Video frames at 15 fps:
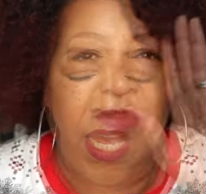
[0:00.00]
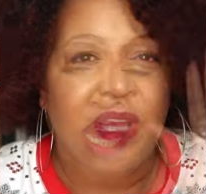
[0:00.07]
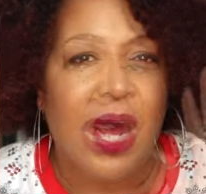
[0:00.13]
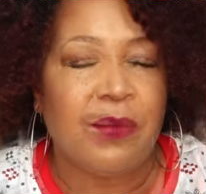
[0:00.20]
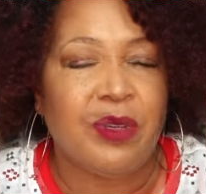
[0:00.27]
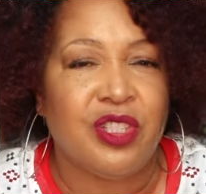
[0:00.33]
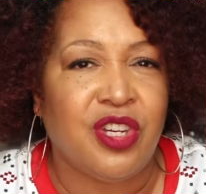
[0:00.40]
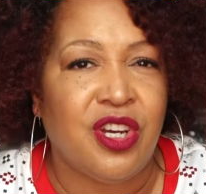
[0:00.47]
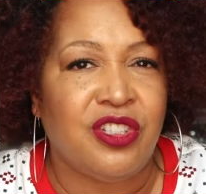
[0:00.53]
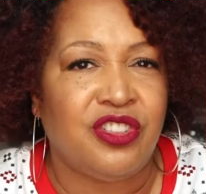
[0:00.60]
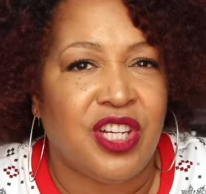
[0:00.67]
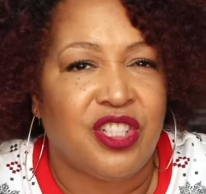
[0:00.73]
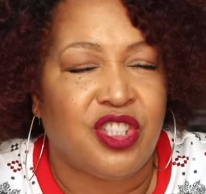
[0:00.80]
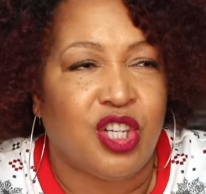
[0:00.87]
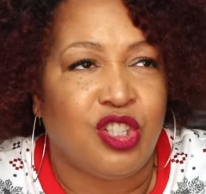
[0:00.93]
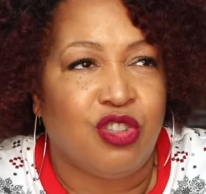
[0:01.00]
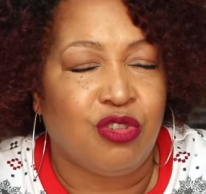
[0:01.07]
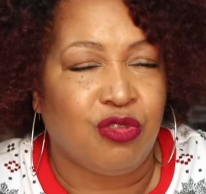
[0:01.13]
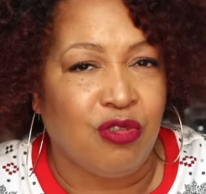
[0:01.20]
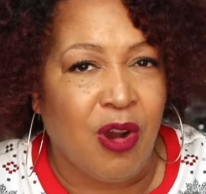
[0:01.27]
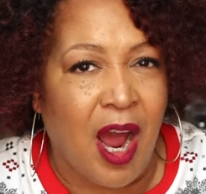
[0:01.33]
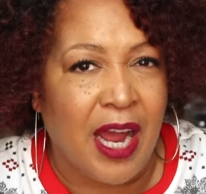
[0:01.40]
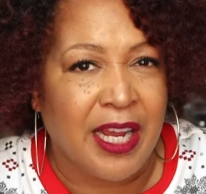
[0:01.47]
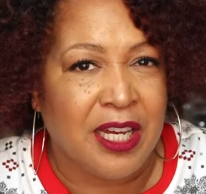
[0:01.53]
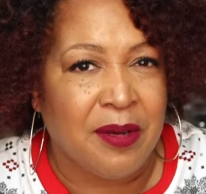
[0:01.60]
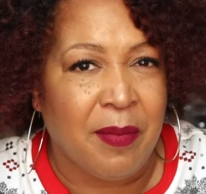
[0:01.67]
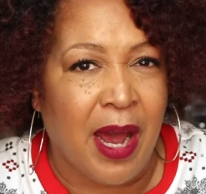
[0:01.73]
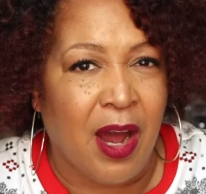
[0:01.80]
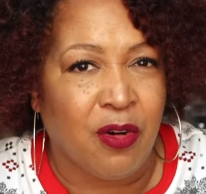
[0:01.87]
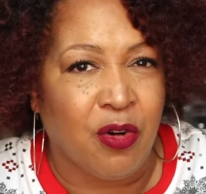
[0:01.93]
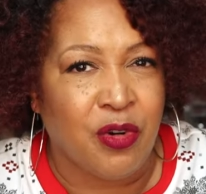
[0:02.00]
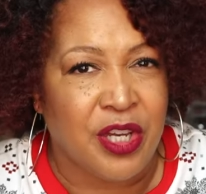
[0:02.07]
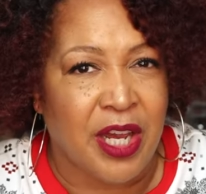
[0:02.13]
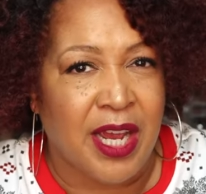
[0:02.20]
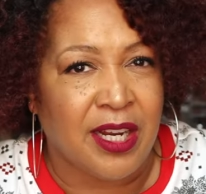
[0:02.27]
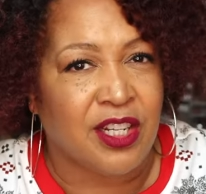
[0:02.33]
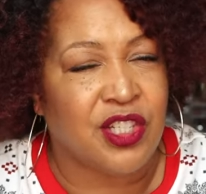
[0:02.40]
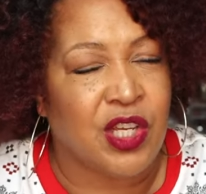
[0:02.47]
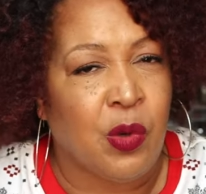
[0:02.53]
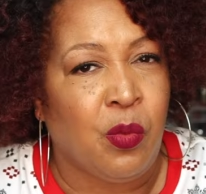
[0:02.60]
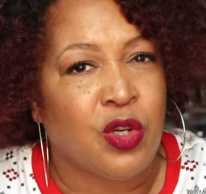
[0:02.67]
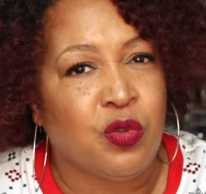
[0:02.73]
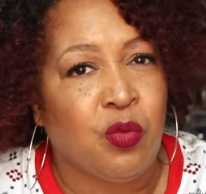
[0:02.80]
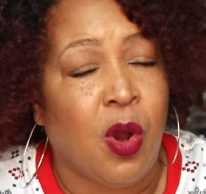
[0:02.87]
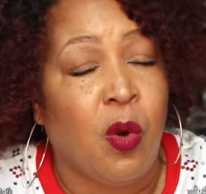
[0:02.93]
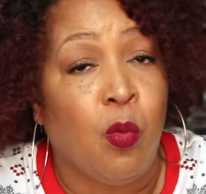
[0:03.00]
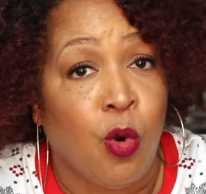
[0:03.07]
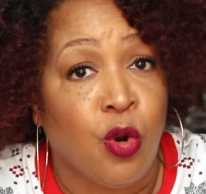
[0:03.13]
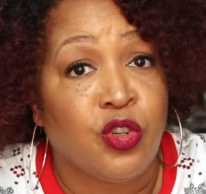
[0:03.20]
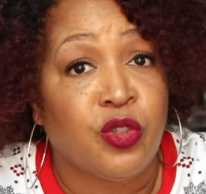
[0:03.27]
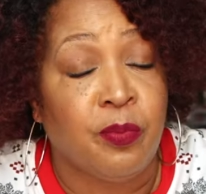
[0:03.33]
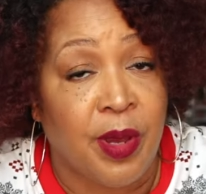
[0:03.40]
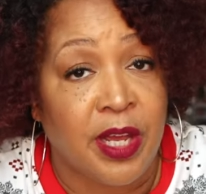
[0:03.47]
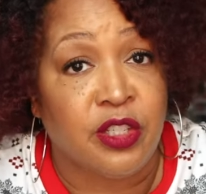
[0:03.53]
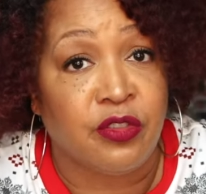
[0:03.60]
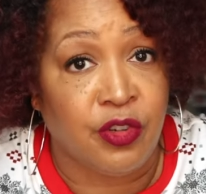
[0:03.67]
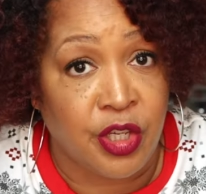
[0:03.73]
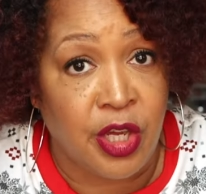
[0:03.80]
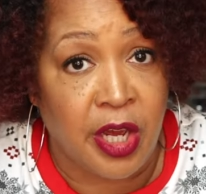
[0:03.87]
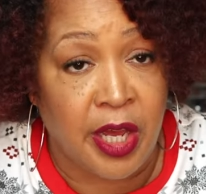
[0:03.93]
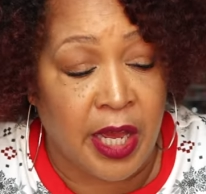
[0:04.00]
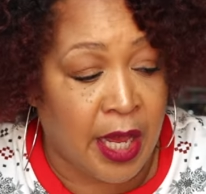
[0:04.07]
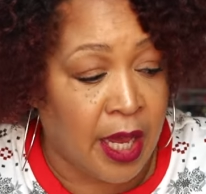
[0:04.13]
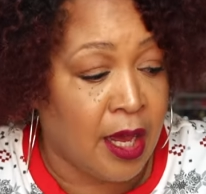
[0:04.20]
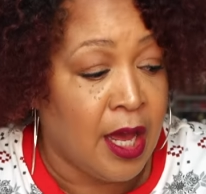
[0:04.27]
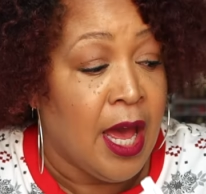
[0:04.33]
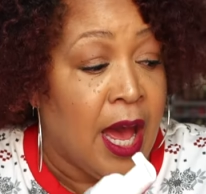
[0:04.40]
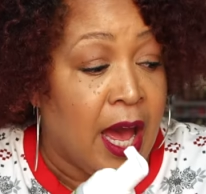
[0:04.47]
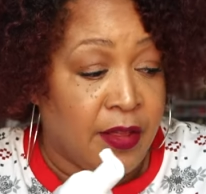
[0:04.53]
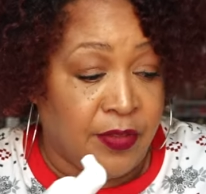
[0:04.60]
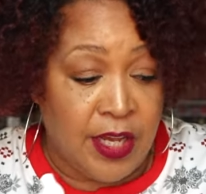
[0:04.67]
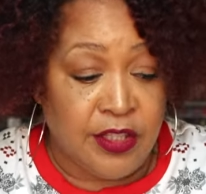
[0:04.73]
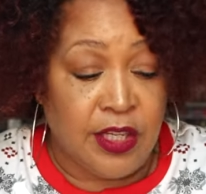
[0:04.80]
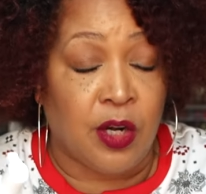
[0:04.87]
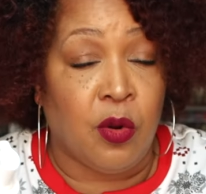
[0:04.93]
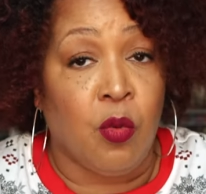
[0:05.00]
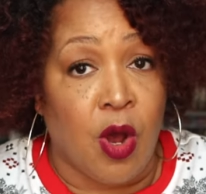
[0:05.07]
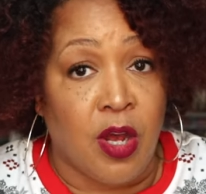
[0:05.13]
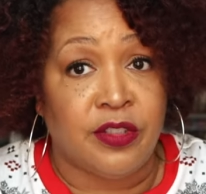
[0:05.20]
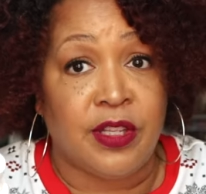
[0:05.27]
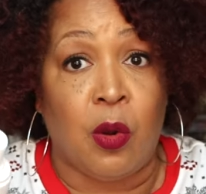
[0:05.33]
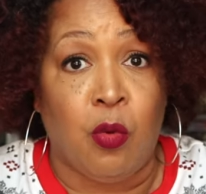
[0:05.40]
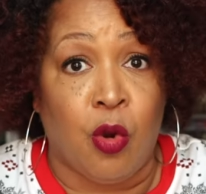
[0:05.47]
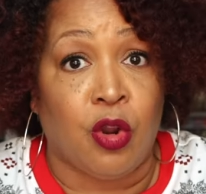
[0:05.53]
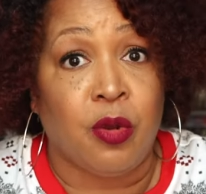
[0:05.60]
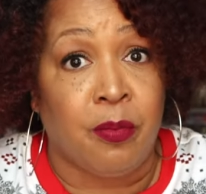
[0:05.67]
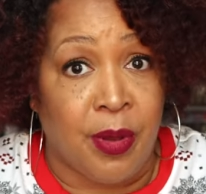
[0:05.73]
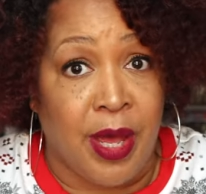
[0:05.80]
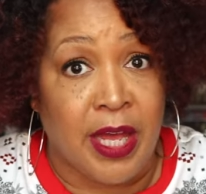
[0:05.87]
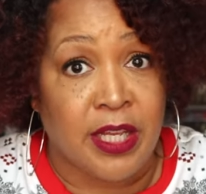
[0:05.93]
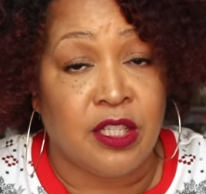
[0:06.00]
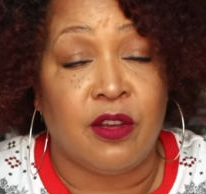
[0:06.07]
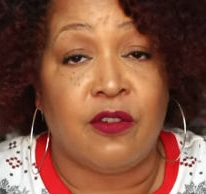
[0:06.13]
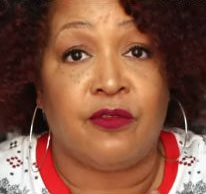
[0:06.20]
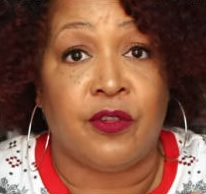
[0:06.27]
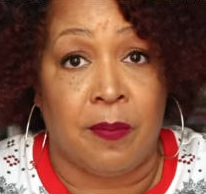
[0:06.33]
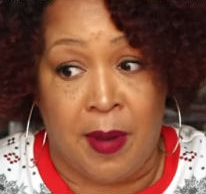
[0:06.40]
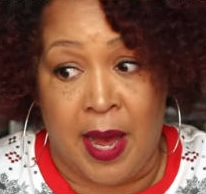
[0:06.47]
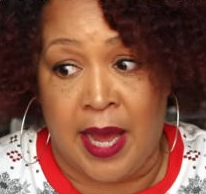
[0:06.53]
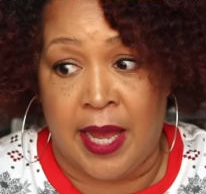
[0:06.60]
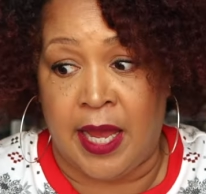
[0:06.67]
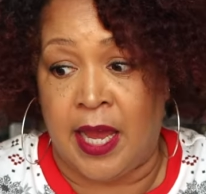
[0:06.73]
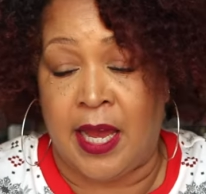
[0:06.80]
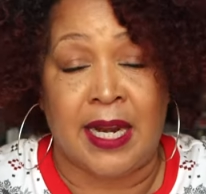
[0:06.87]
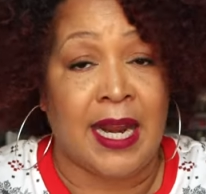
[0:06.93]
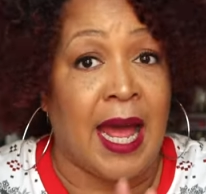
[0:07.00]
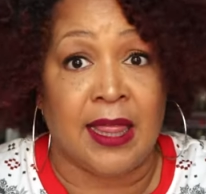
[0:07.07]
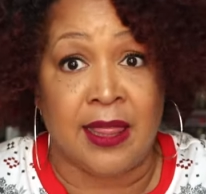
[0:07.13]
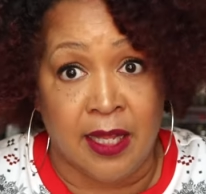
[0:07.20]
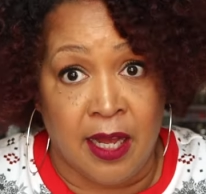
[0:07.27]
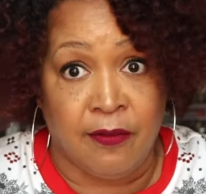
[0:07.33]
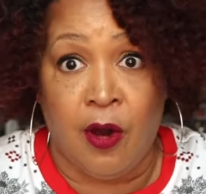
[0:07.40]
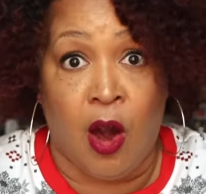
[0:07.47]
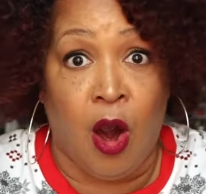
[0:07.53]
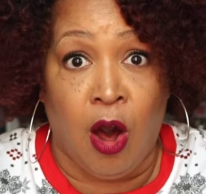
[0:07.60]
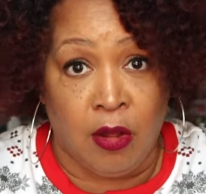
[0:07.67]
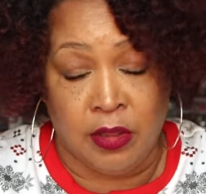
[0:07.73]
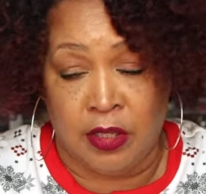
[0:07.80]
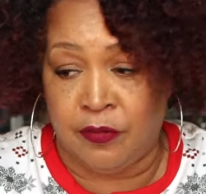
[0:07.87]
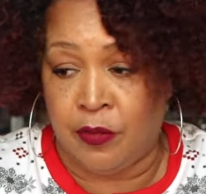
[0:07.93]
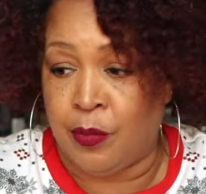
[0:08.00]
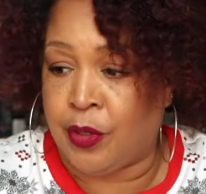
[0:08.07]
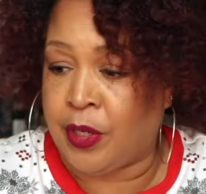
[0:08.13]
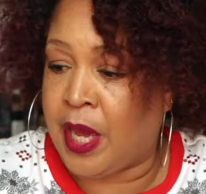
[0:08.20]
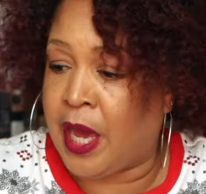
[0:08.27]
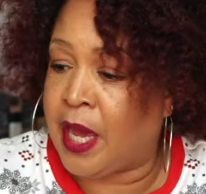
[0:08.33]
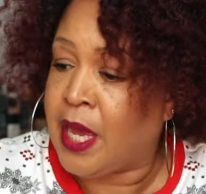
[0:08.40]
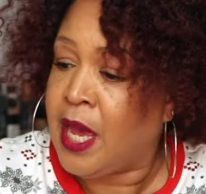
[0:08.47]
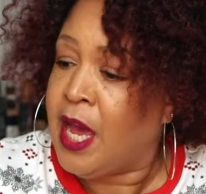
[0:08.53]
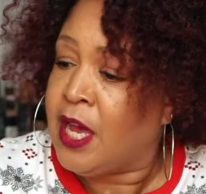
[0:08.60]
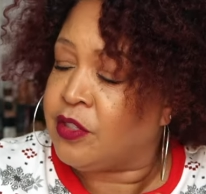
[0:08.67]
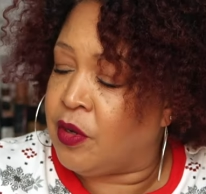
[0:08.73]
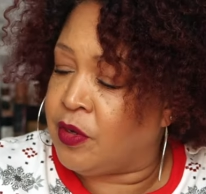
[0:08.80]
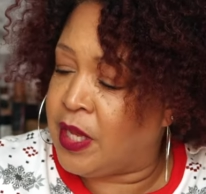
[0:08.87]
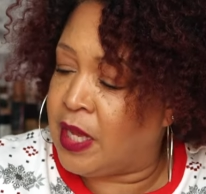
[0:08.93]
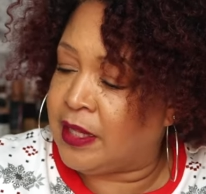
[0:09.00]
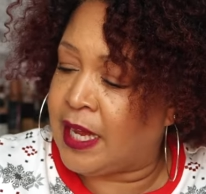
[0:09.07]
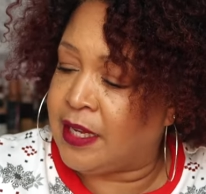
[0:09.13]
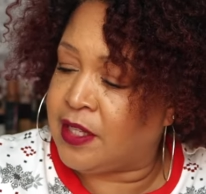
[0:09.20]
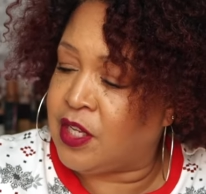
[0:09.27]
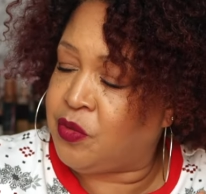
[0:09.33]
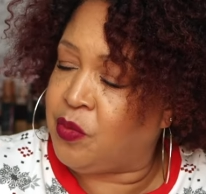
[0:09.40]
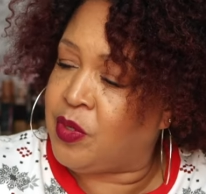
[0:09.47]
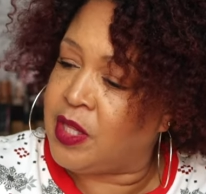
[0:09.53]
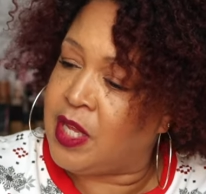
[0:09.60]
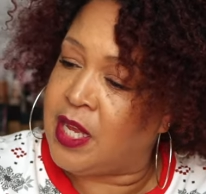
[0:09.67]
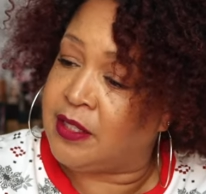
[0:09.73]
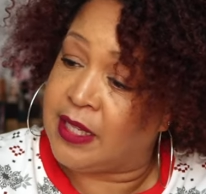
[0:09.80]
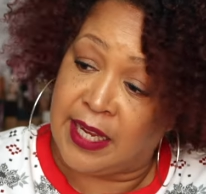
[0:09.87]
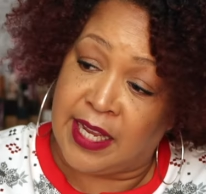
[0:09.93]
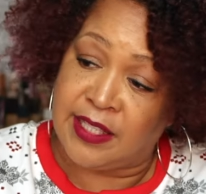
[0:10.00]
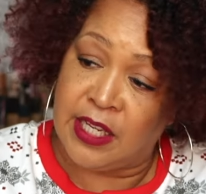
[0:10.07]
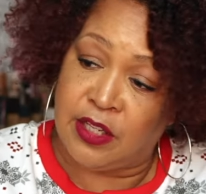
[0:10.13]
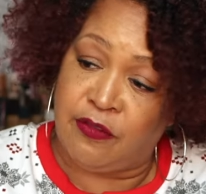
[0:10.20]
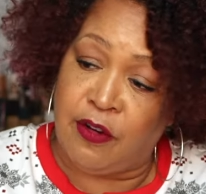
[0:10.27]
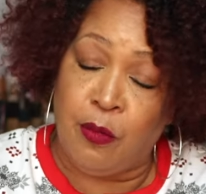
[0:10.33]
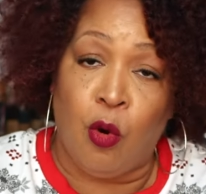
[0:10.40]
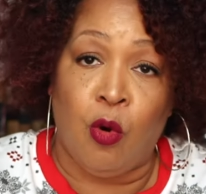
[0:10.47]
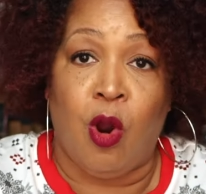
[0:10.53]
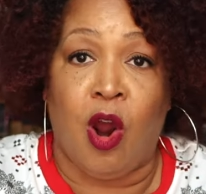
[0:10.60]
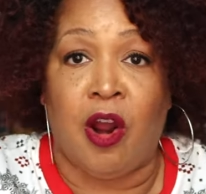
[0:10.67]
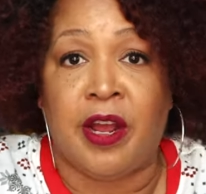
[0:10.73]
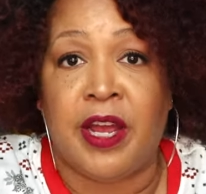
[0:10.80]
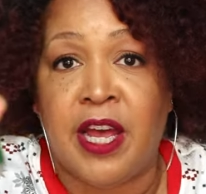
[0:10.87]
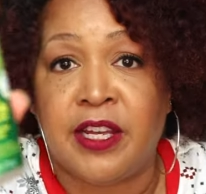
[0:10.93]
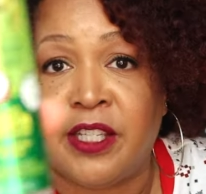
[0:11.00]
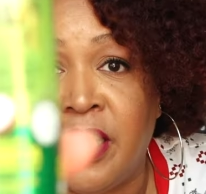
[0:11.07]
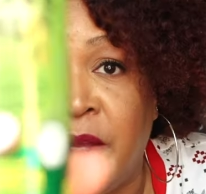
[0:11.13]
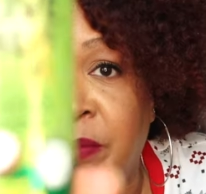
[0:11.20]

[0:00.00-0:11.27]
Sometimes it's good just to try them out on your head to see which one works best for your hair. And these are the ones that work best for my hair, and I love all of them, okay? So yeah, like this one is, like I said, from O R S.